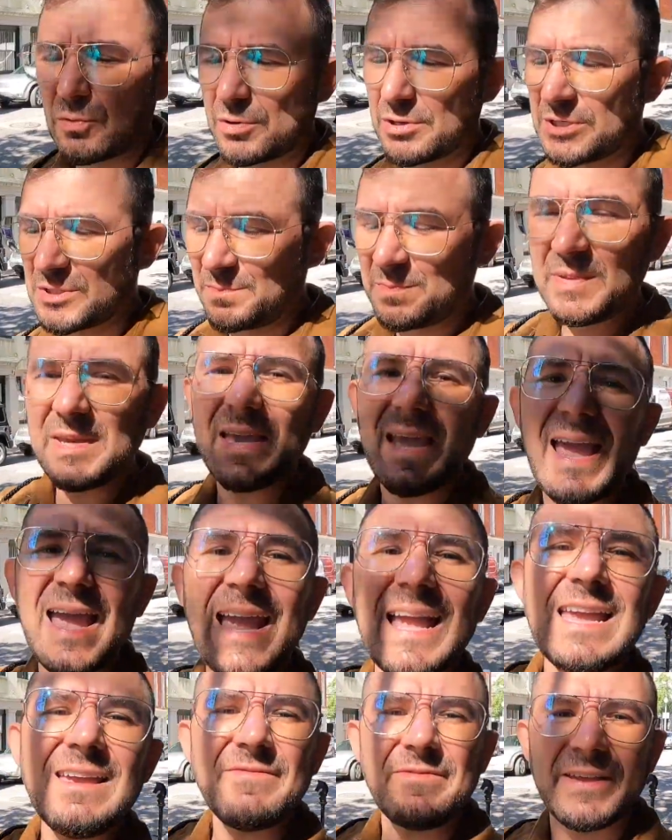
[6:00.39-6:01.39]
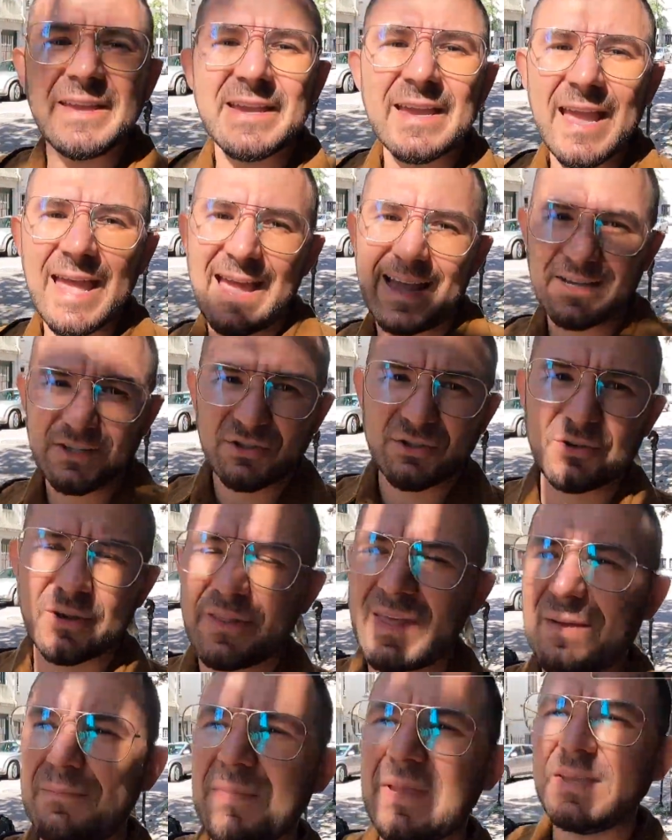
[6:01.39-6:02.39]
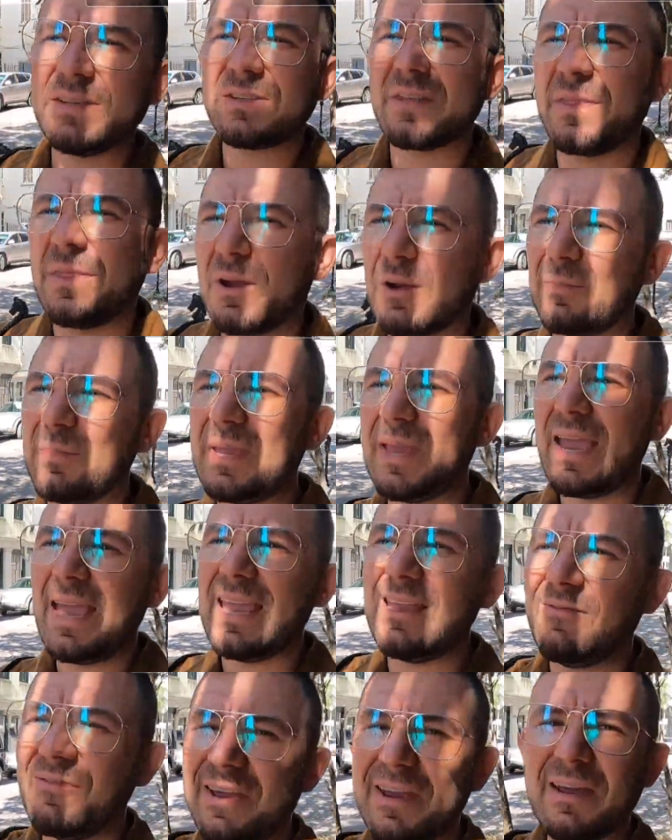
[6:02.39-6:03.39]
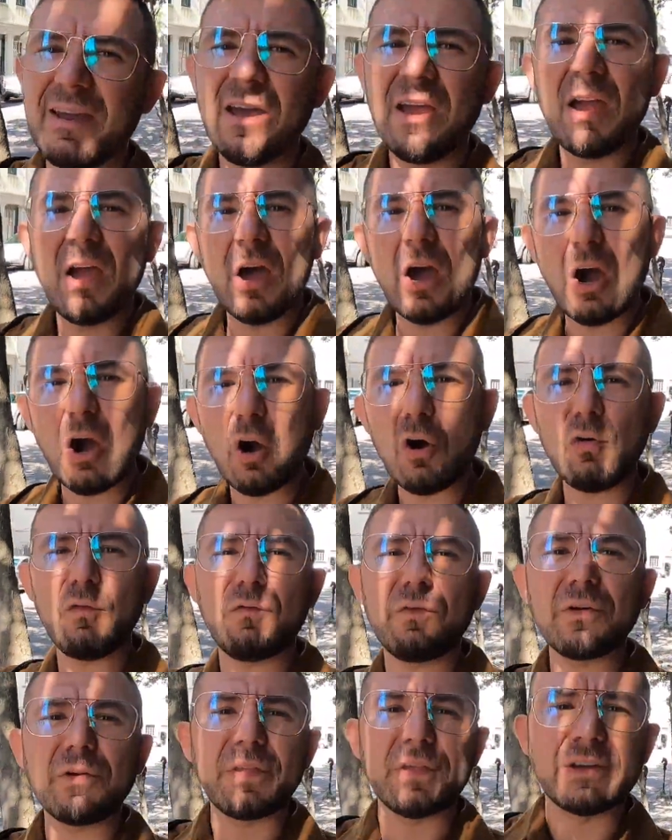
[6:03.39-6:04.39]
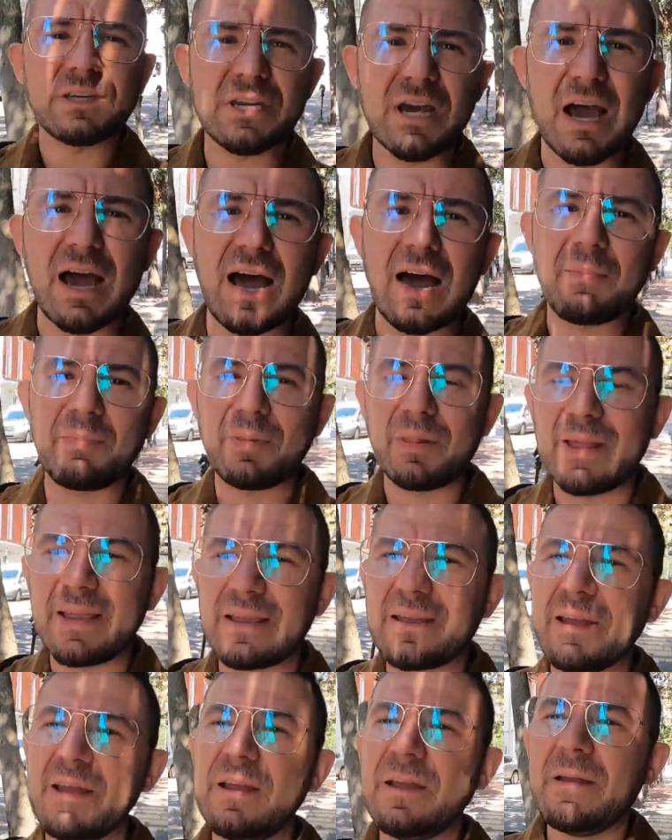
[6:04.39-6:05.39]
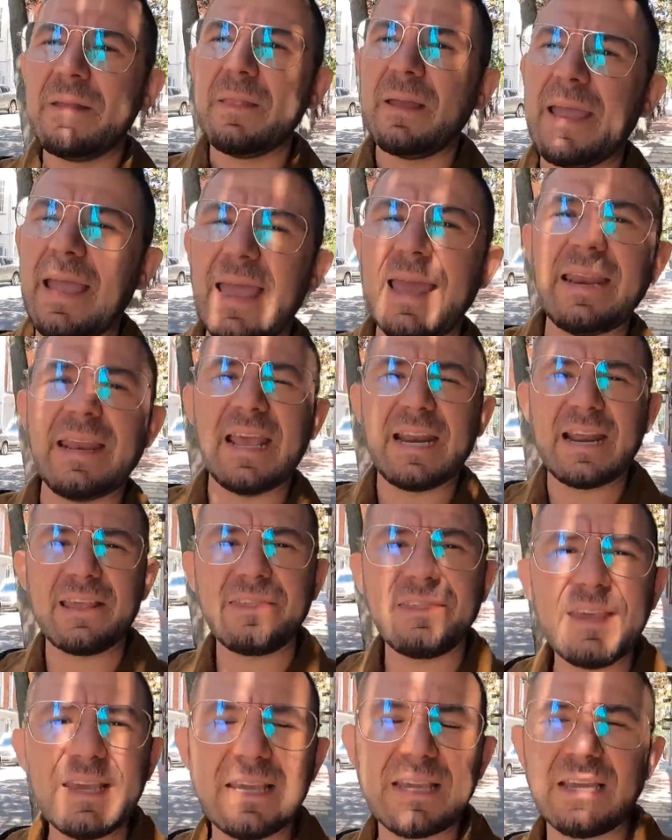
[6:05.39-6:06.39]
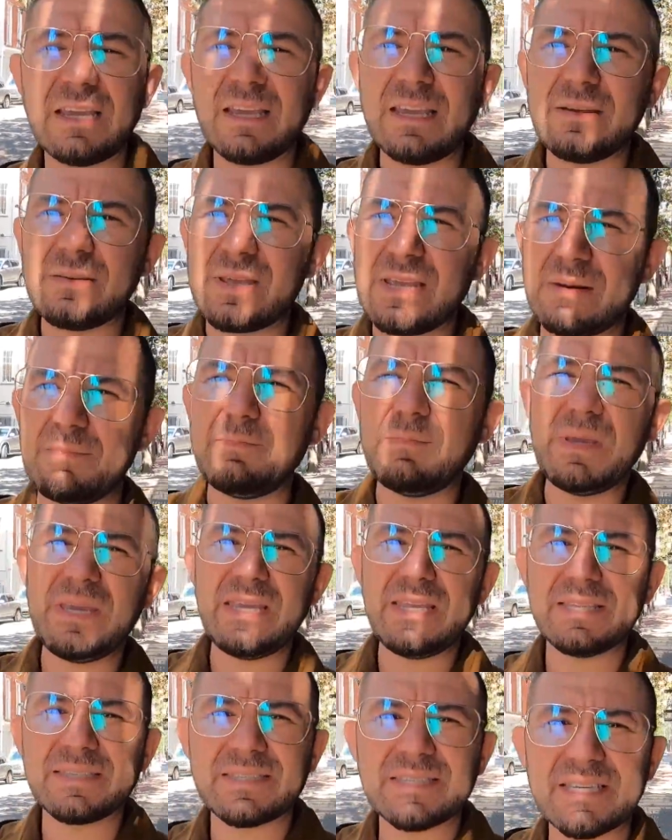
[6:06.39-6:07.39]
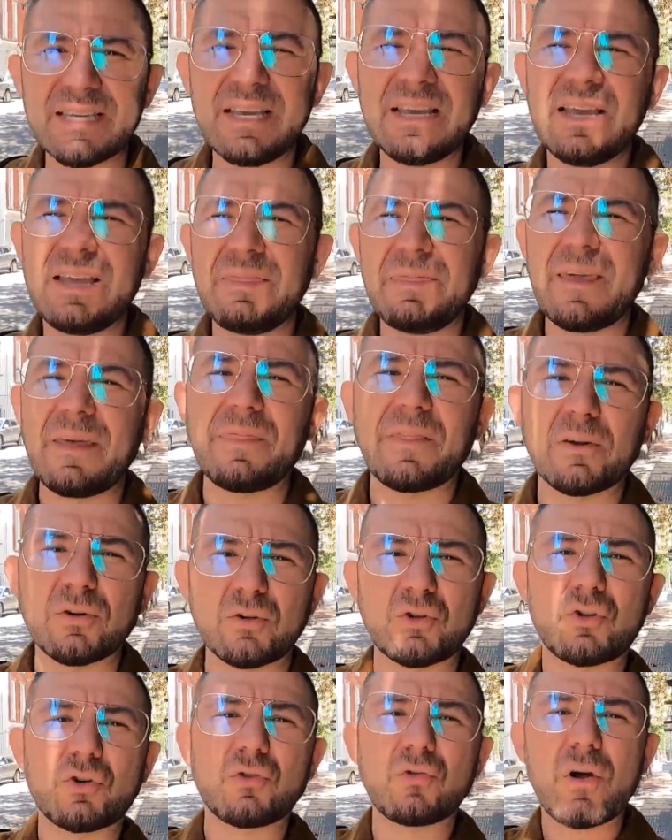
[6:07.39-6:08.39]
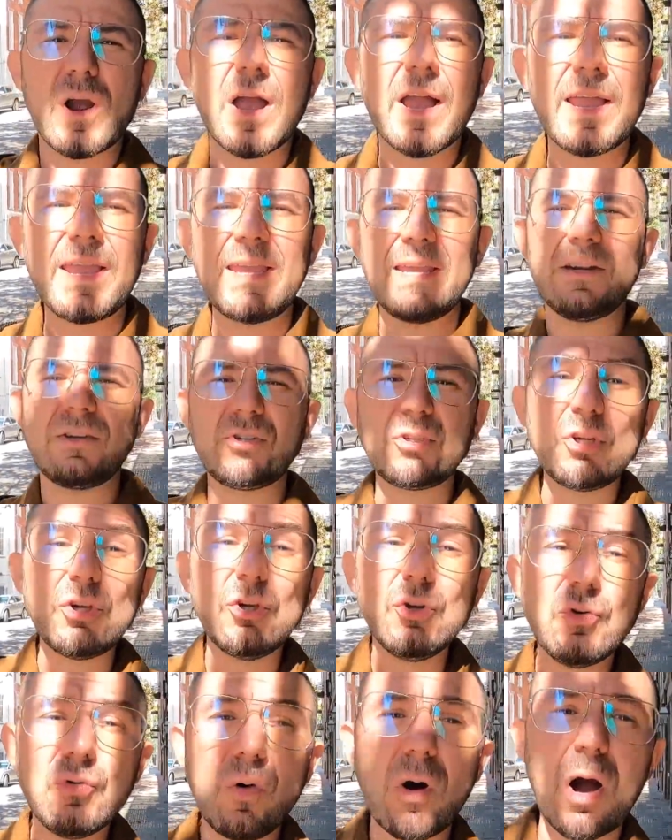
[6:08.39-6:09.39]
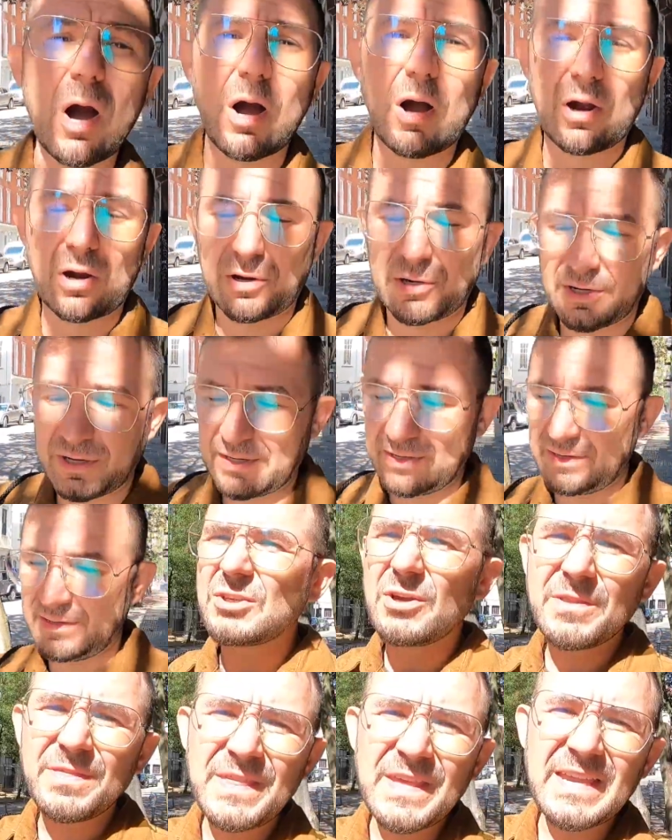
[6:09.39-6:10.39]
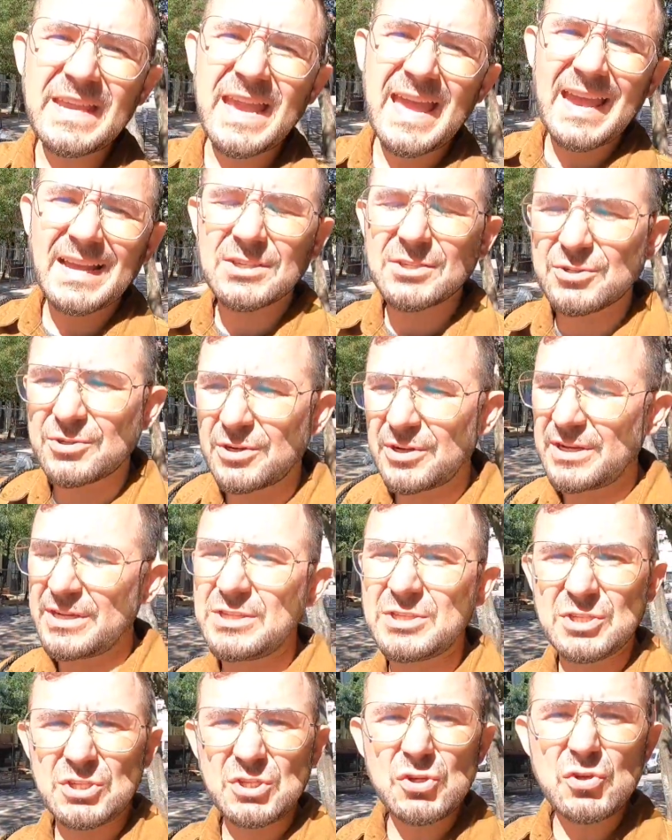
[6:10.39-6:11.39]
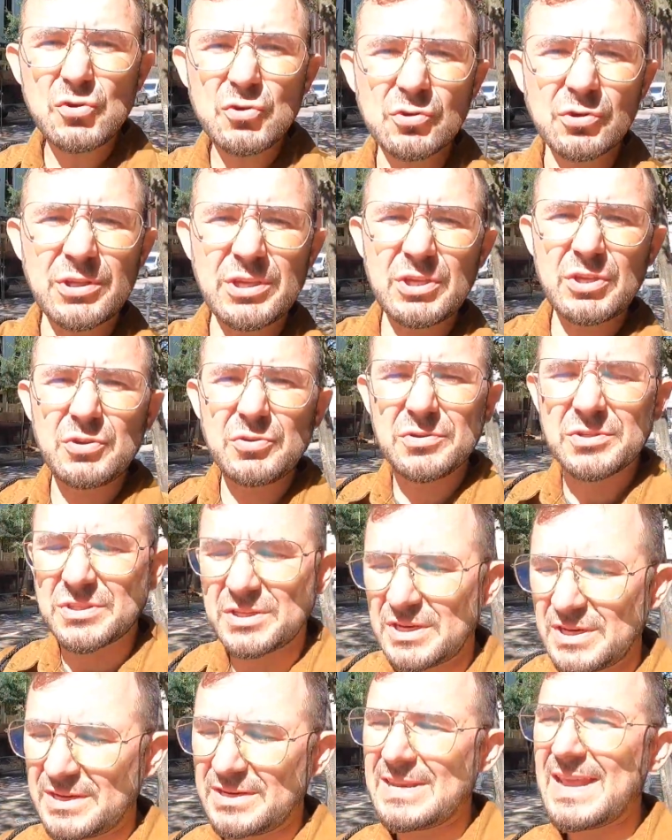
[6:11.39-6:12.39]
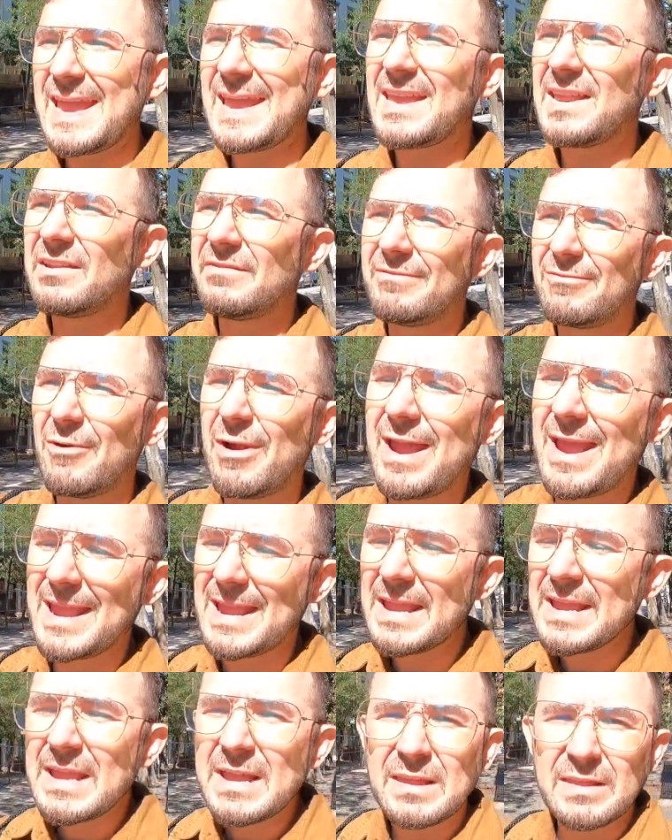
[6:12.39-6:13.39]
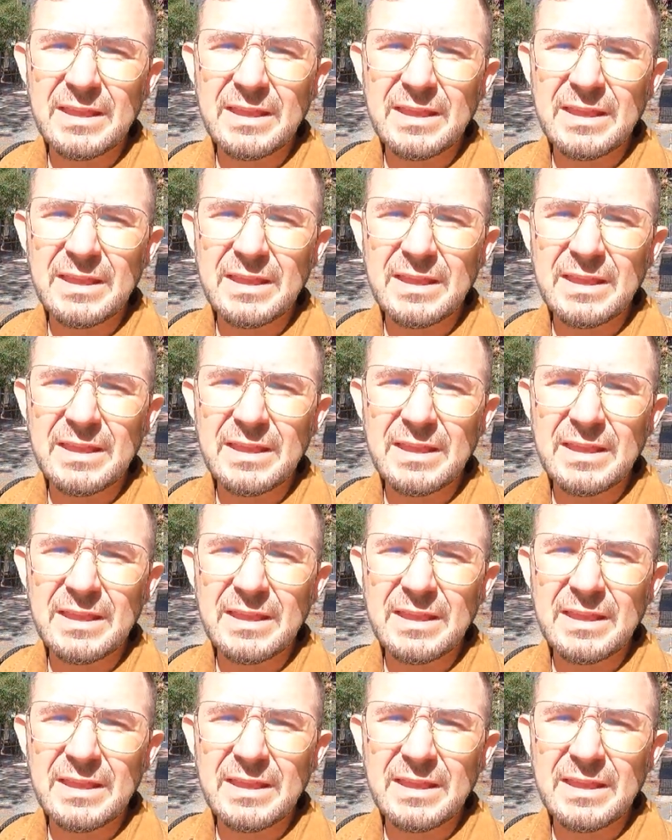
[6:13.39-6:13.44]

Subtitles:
or is behaving extra, that means that they're behaving over the top. Like, and I think it means that they're trying too hard. So I think extra is usually used in a negative way.